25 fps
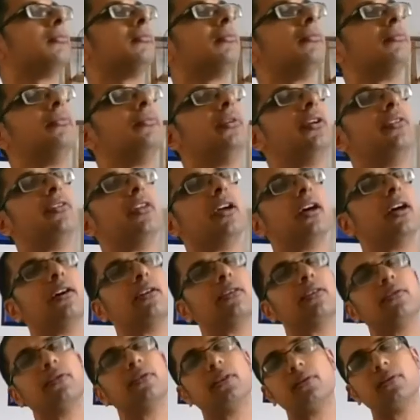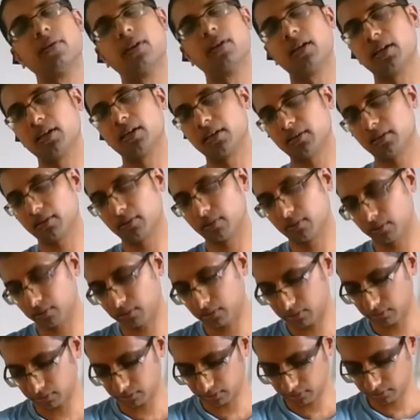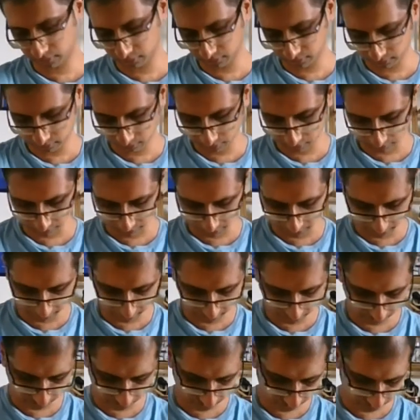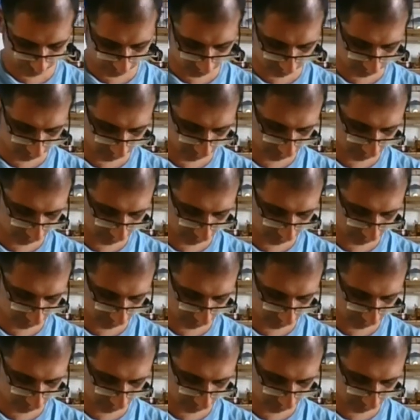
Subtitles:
Breathe out on the right, complete the circle.